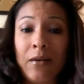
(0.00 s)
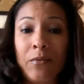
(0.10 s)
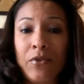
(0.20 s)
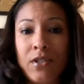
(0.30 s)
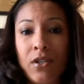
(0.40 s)

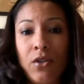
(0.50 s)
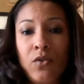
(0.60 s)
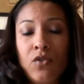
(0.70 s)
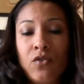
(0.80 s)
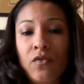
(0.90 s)
which is a
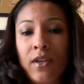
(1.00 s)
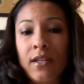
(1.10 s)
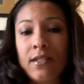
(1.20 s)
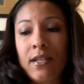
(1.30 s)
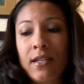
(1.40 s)
huge
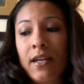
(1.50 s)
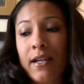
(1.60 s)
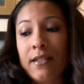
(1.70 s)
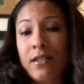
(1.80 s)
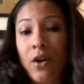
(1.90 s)
feat.
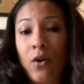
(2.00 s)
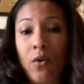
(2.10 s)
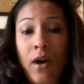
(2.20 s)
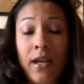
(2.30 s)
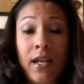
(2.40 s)
And
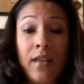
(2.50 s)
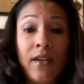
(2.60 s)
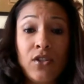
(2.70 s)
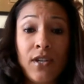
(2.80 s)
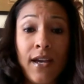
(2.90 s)
so
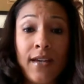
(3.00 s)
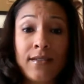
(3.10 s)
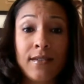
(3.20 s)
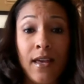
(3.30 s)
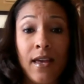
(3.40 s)
anything she has
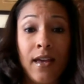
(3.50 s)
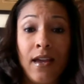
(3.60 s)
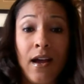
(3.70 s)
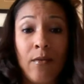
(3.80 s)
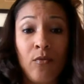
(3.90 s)
to
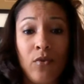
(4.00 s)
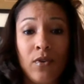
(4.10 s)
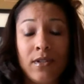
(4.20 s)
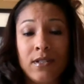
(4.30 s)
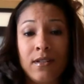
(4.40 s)
say, I'm
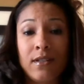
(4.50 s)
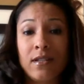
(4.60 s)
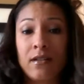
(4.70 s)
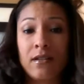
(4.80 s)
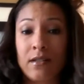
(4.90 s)
willing to
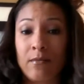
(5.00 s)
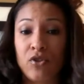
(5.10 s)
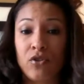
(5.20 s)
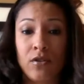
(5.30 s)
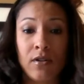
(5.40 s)
listen because I'm
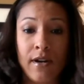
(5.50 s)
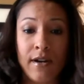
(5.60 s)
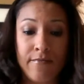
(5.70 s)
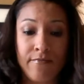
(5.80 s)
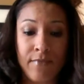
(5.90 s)
sure
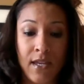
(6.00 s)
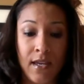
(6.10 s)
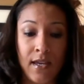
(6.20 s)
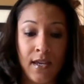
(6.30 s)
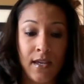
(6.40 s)

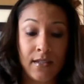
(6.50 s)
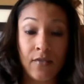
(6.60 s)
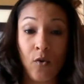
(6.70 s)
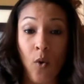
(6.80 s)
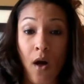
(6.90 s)
it's
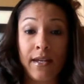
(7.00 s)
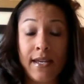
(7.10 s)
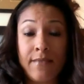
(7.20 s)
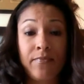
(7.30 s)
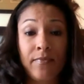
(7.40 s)
of
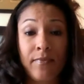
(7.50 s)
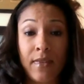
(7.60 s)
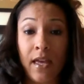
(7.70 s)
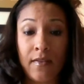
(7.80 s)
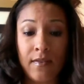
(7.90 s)
quality.
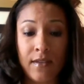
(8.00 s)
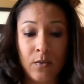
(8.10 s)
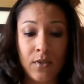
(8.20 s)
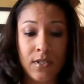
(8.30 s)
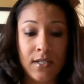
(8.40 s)
And this
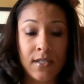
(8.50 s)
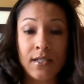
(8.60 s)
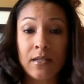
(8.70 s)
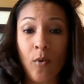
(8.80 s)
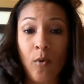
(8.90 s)
one didn't
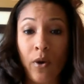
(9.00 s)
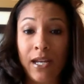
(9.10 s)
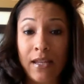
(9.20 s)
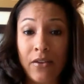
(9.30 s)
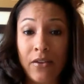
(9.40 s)
disappoint
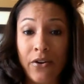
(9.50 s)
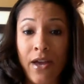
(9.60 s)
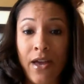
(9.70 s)
either.